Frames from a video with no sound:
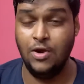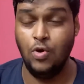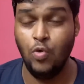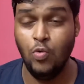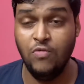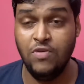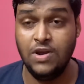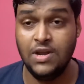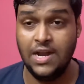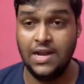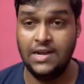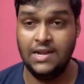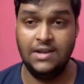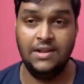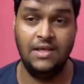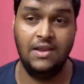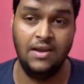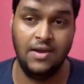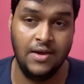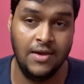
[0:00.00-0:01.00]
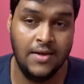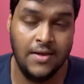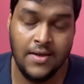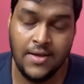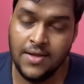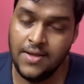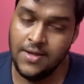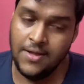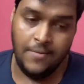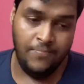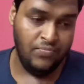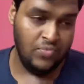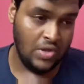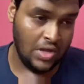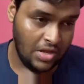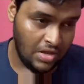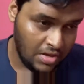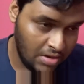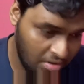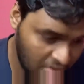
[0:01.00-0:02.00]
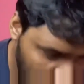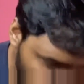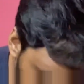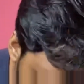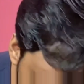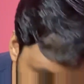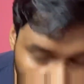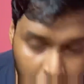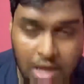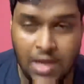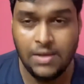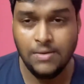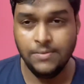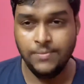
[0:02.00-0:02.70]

COVID-19 era. Overbooking